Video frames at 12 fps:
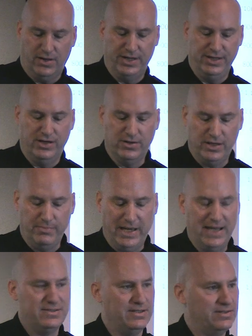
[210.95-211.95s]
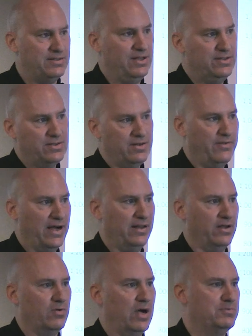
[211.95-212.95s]
on a yearly basis, these are the
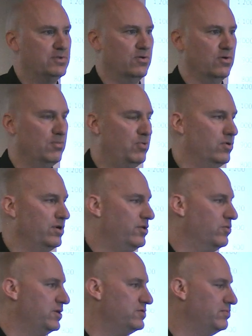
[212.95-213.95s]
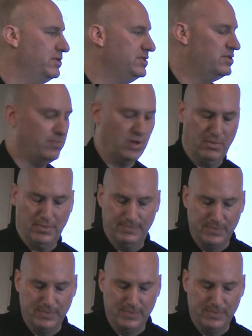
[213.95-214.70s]
violent crimes that are reported to the Richmond Police Department.